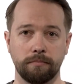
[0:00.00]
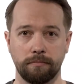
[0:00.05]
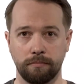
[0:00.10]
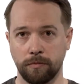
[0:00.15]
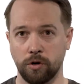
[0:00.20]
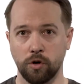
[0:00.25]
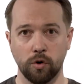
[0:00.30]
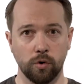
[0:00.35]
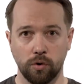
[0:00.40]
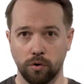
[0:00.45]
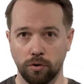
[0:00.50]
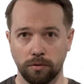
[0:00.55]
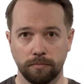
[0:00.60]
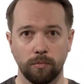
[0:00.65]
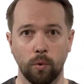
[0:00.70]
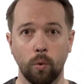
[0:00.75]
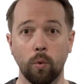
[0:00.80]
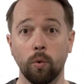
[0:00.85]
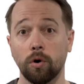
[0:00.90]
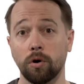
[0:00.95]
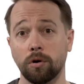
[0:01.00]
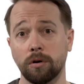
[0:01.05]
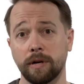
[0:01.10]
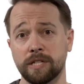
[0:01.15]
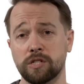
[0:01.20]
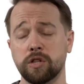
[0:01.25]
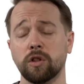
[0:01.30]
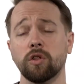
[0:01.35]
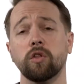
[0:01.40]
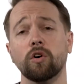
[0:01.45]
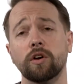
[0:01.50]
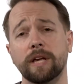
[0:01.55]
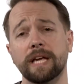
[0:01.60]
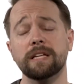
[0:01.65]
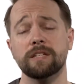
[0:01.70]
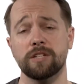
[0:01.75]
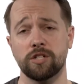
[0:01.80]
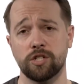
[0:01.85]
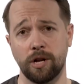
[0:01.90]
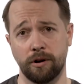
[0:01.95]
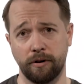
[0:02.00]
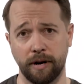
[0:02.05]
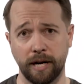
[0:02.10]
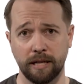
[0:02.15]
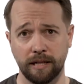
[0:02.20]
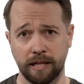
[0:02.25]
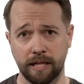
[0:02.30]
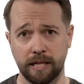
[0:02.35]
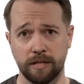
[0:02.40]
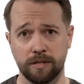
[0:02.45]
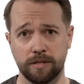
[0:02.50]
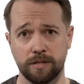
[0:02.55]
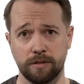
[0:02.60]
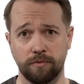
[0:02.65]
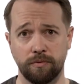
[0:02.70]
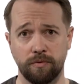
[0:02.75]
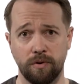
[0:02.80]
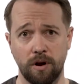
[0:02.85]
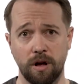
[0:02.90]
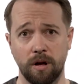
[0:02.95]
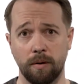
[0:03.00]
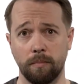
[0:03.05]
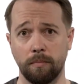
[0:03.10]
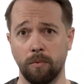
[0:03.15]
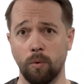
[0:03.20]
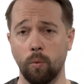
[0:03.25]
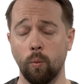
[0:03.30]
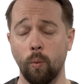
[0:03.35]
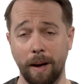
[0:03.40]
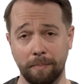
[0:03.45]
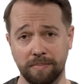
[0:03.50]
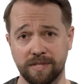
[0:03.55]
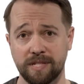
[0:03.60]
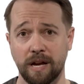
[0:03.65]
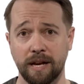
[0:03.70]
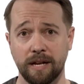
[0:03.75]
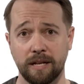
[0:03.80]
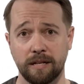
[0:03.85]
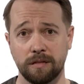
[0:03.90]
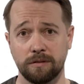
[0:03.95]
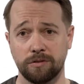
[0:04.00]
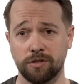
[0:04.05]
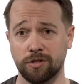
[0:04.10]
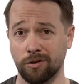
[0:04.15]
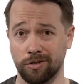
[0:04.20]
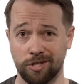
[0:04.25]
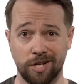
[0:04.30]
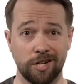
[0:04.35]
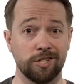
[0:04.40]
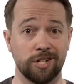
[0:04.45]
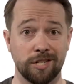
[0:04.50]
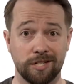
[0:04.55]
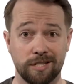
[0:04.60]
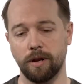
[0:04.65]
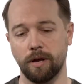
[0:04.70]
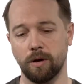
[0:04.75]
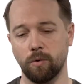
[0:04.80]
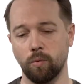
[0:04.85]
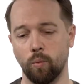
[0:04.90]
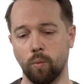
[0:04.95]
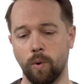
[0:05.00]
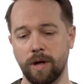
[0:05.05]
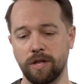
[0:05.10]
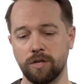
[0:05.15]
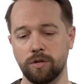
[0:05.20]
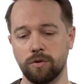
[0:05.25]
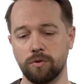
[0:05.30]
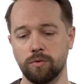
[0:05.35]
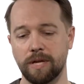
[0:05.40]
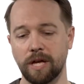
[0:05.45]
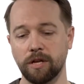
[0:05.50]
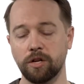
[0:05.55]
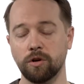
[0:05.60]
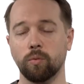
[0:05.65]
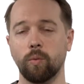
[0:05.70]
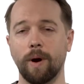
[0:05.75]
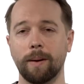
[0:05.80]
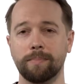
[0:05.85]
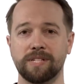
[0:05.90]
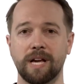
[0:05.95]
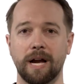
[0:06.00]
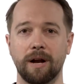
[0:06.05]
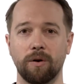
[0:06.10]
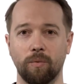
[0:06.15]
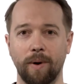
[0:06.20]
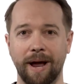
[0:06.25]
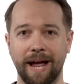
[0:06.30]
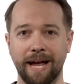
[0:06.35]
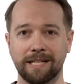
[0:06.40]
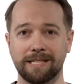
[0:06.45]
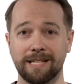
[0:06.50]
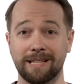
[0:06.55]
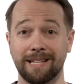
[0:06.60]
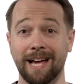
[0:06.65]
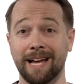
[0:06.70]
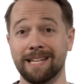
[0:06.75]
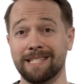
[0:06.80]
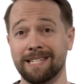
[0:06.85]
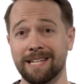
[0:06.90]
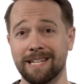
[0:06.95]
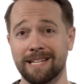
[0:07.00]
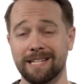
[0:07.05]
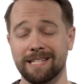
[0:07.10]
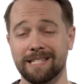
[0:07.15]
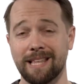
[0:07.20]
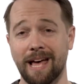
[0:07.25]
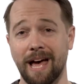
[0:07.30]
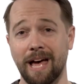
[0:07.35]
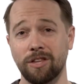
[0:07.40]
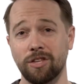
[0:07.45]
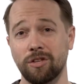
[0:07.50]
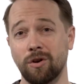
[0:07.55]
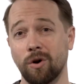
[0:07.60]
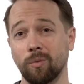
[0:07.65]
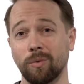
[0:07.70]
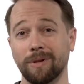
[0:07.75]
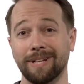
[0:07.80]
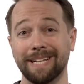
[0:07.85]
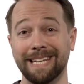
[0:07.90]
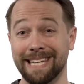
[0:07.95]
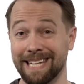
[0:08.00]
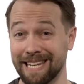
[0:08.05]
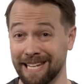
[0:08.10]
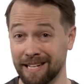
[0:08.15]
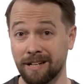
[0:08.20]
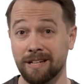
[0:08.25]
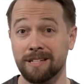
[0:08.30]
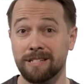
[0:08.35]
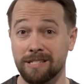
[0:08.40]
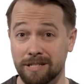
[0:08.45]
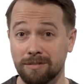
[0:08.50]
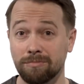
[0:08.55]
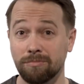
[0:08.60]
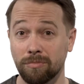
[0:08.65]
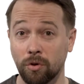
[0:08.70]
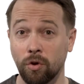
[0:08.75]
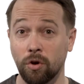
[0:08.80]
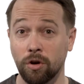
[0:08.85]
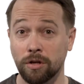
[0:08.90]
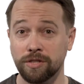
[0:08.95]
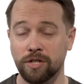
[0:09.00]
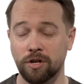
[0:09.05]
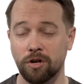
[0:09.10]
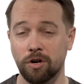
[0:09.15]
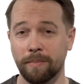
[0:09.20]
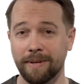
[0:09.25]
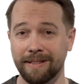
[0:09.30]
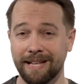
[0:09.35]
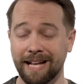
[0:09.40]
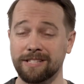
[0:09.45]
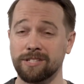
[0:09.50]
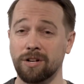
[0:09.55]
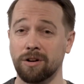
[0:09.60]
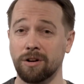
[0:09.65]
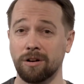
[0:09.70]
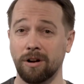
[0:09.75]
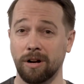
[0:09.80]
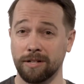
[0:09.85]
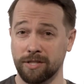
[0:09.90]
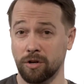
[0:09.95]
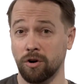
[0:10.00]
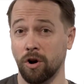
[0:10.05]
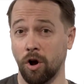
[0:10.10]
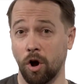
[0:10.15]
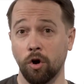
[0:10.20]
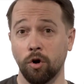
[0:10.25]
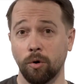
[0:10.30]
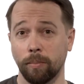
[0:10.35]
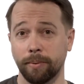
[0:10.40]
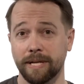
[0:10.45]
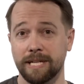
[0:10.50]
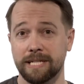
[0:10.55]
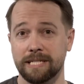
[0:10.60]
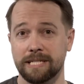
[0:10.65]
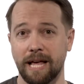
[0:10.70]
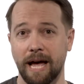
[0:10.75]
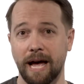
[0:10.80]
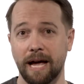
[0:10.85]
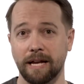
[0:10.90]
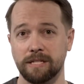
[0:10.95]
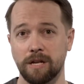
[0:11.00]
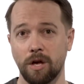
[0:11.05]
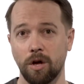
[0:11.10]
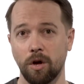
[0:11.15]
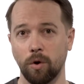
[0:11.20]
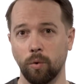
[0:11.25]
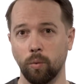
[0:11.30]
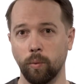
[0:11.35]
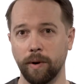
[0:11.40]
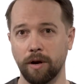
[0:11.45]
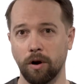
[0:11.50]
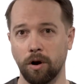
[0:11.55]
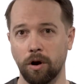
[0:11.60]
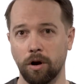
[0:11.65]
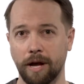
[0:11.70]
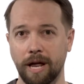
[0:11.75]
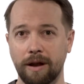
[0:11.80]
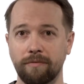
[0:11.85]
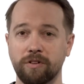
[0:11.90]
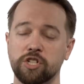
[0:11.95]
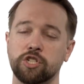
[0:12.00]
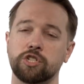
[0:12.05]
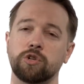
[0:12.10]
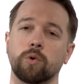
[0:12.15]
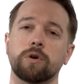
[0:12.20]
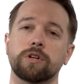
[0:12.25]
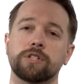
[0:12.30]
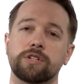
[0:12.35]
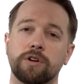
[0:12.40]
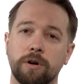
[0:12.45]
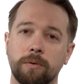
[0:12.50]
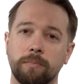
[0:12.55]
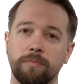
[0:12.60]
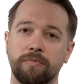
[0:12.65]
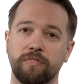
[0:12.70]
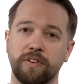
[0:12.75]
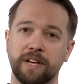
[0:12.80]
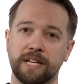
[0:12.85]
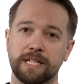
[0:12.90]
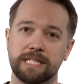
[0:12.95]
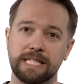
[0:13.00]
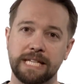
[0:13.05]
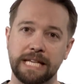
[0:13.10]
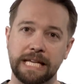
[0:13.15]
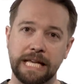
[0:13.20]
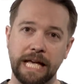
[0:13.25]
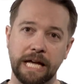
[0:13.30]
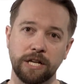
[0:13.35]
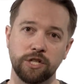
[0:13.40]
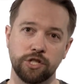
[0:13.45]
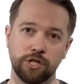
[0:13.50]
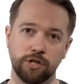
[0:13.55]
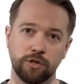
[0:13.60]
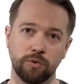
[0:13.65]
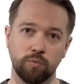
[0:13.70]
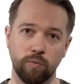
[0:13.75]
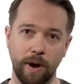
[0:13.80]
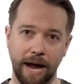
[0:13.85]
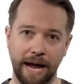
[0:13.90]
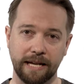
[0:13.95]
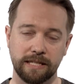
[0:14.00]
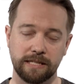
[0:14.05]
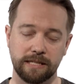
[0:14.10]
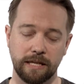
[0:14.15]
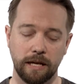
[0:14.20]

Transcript: Google or is looking to generate leads from website search engines. When you get your website ranked, the idea is that you don't really need us long term, and that's our hope, is that we are kind of a short-term fix to get you ranked.